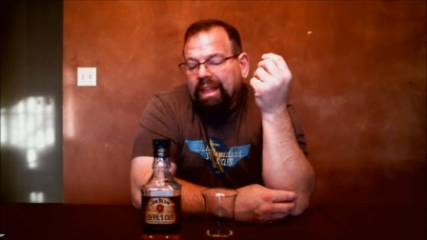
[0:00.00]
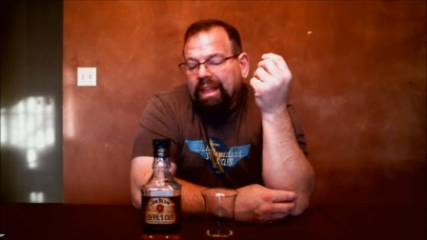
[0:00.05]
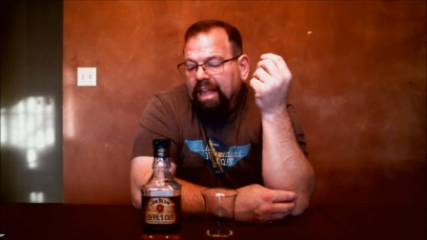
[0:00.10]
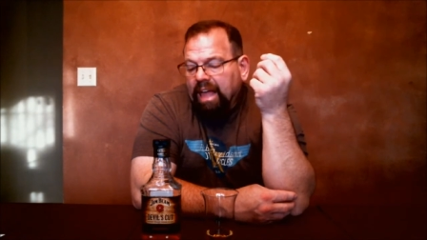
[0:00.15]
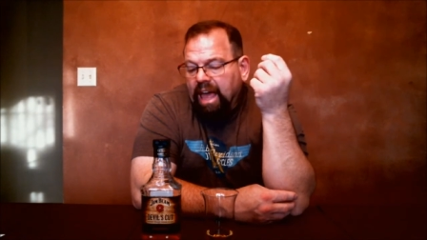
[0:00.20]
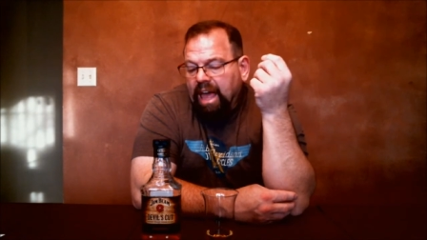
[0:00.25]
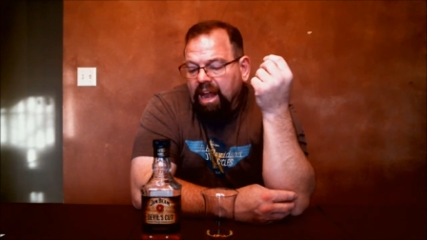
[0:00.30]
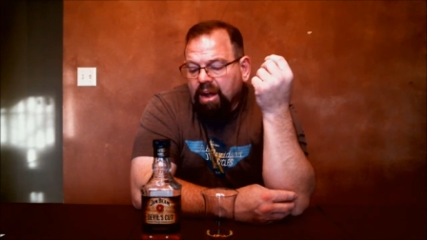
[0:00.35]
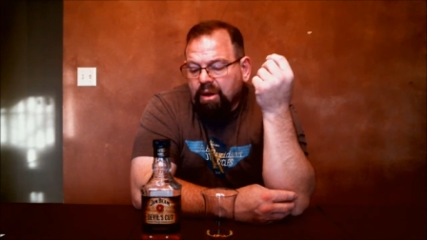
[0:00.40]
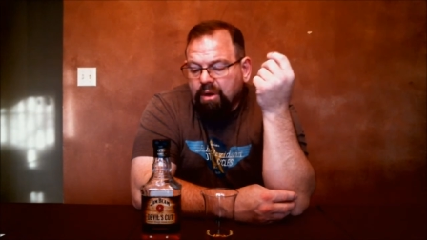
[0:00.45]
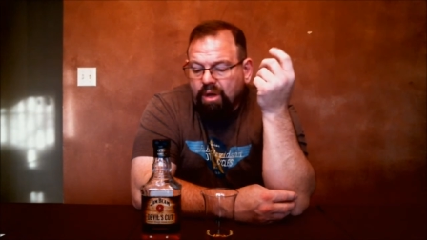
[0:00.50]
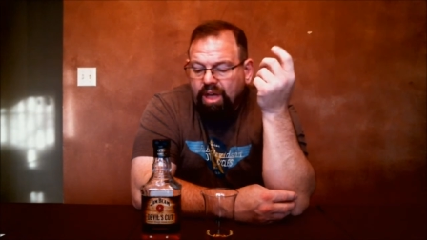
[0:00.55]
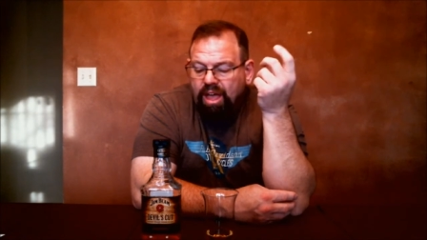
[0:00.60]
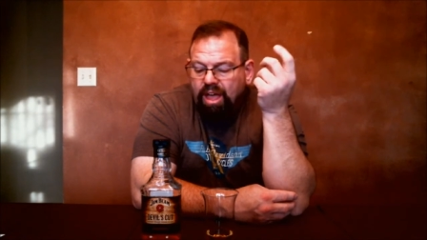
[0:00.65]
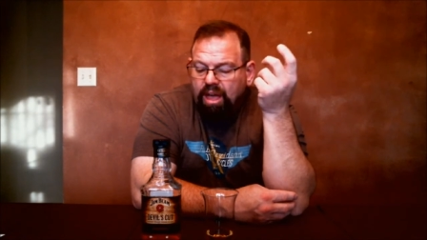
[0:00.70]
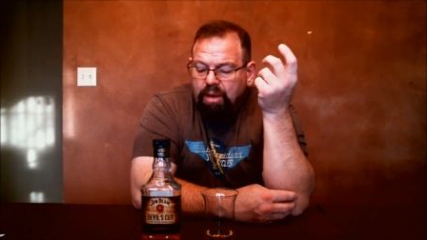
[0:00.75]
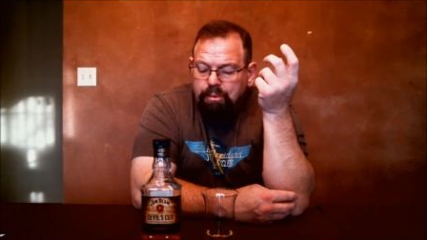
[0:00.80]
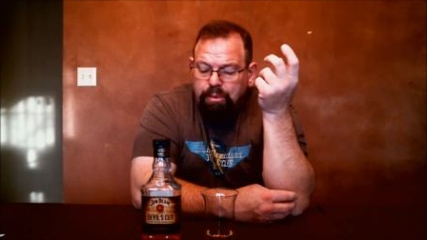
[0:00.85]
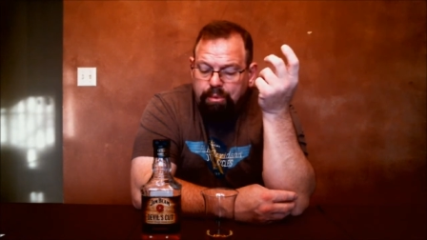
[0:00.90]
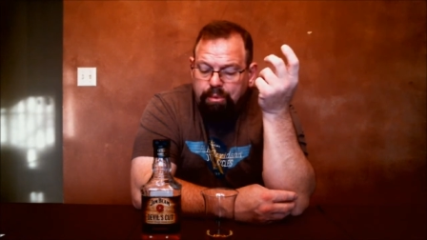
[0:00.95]
I don't know
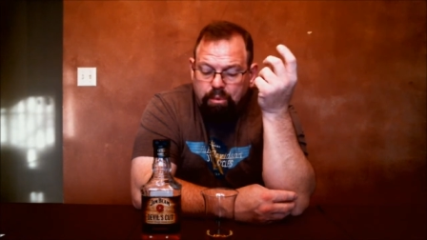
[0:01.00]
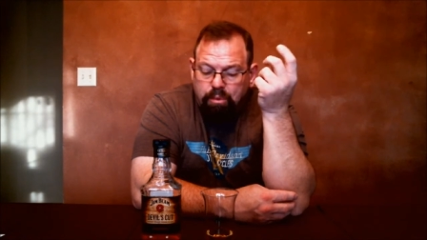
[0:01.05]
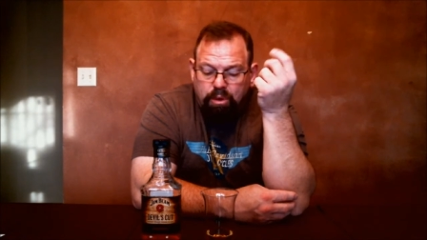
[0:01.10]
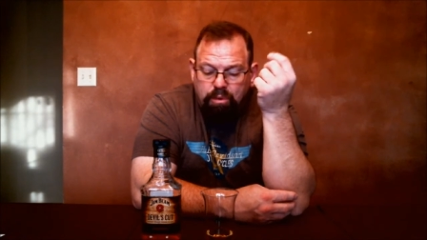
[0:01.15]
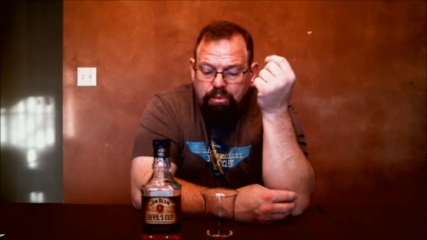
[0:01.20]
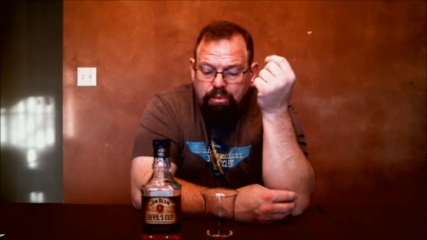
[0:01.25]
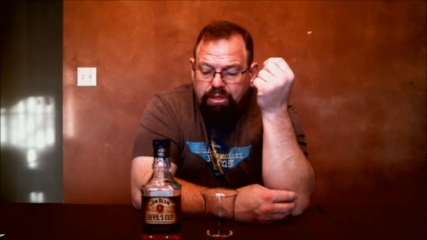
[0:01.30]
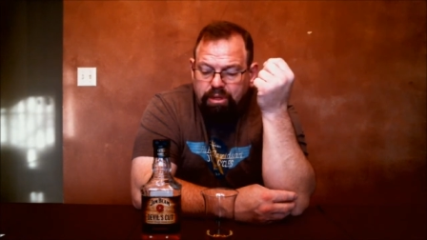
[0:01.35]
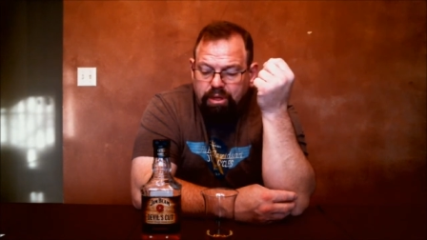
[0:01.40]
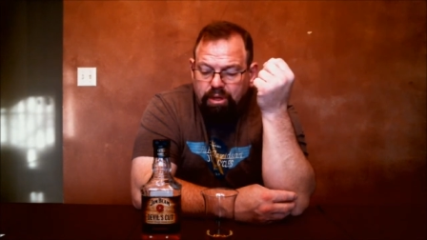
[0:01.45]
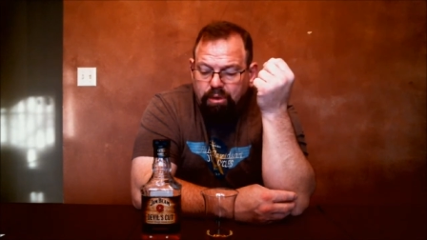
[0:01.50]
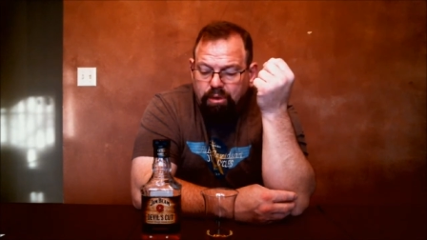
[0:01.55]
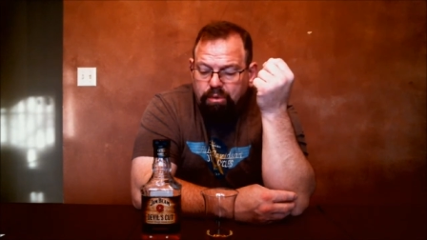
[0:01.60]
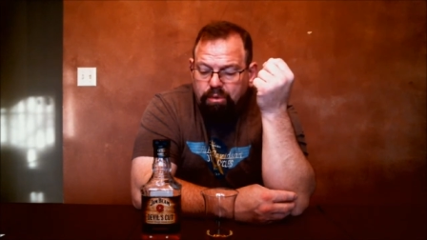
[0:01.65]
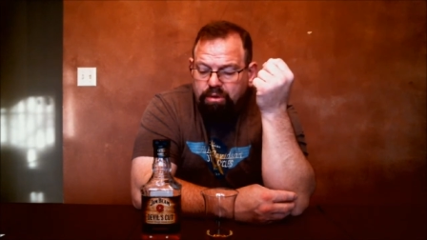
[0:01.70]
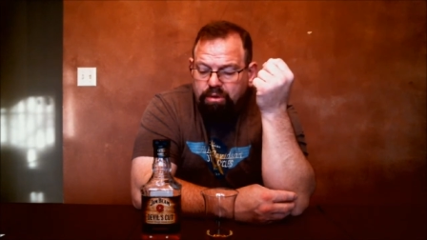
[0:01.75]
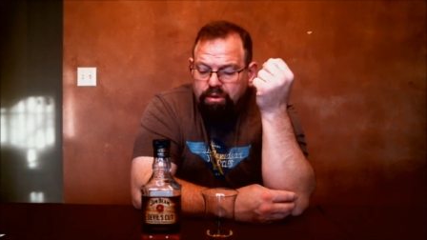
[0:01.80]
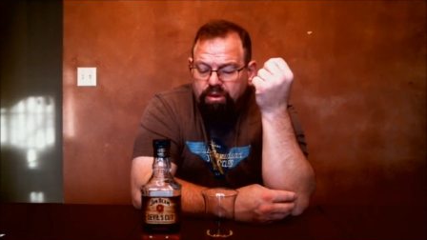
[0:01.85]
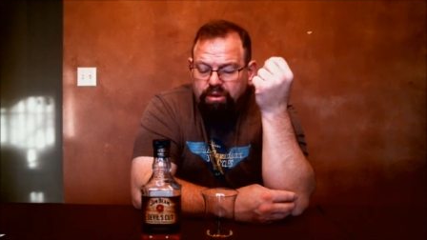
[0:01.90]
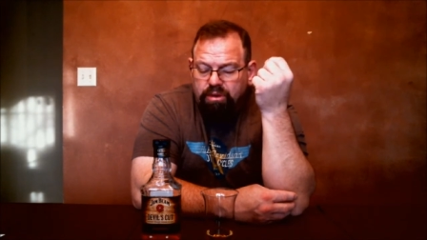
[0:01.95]
how it would work with Coke,
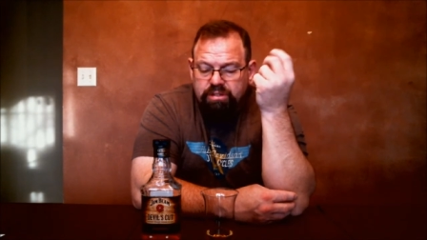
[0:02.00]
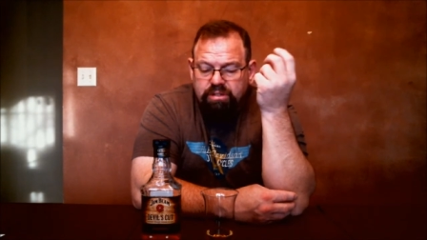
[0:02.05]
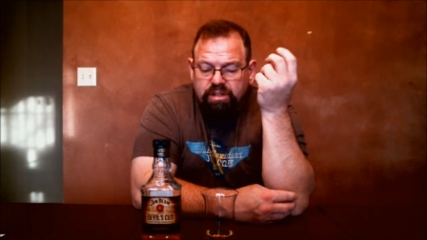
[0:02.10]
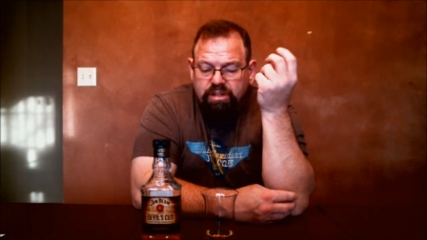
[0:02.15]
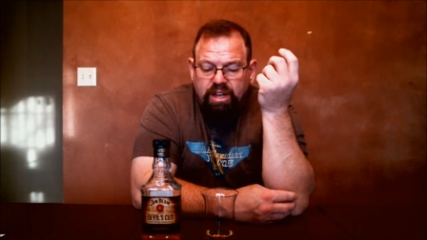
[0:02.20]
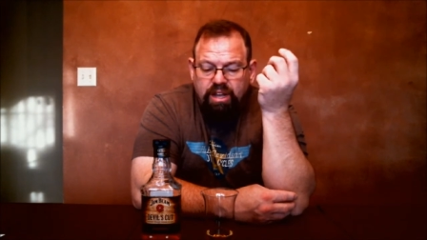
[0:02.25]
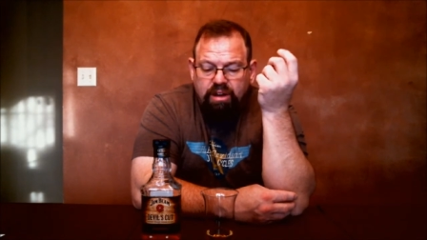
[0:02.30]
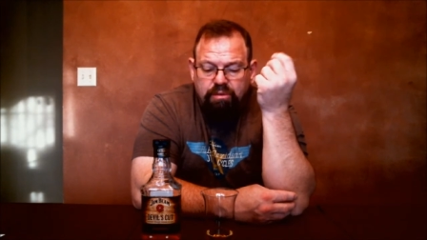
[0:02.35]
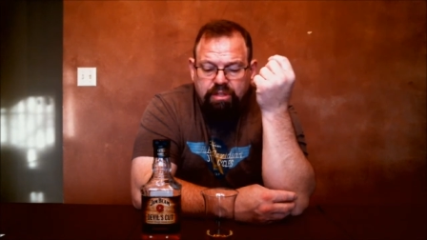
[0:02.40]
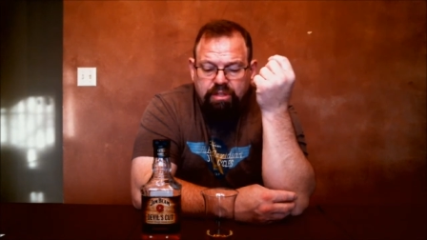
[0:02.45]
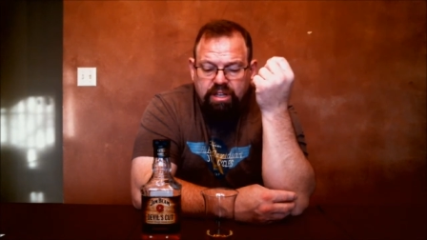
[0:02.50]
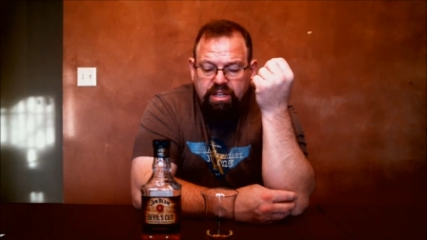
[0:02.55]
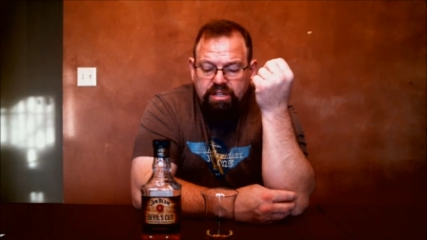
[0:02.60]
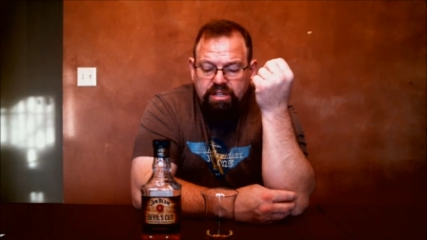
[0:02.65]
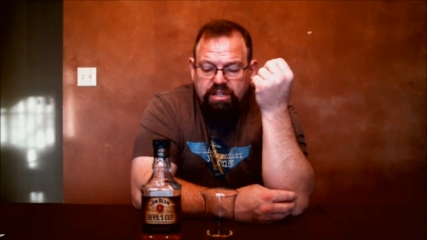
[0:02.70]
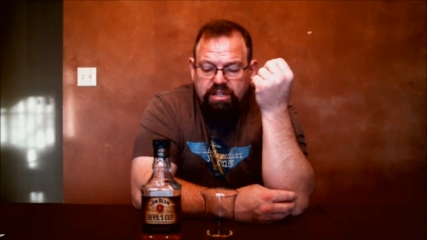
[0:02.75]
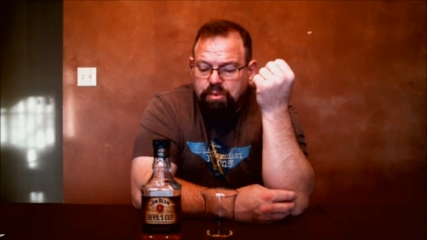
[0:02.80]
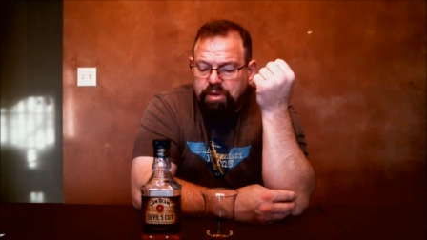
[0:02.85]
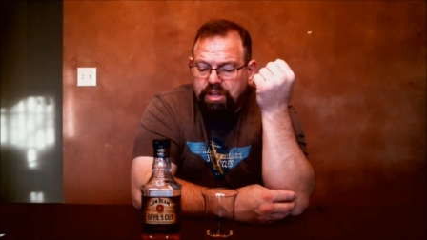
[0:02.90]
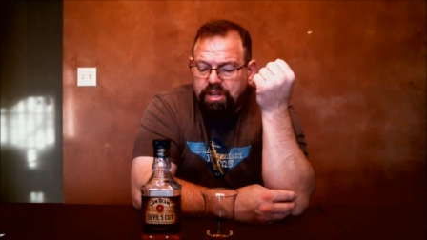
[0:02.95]
honestly. I don't think it's
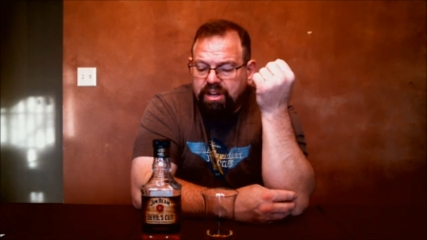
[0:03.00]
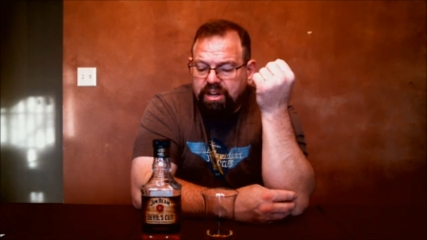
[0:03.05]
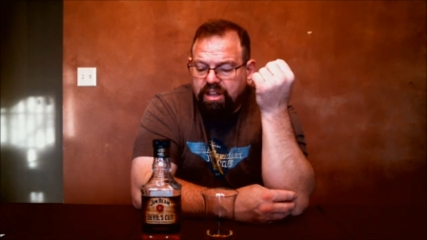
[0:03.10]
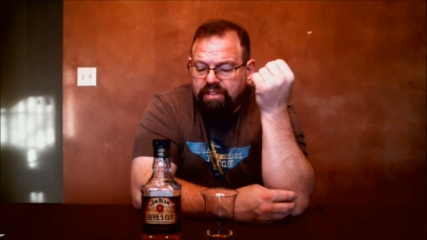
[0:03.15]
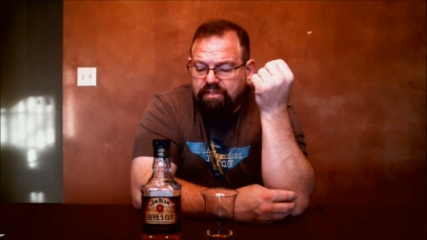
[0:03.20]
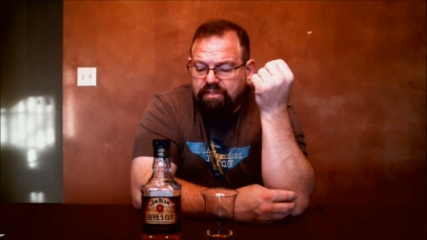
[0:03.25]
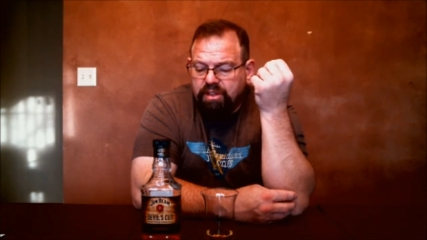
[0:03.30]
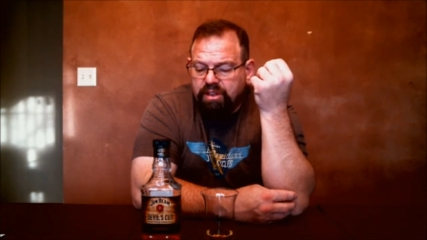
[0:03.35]
sweet enough.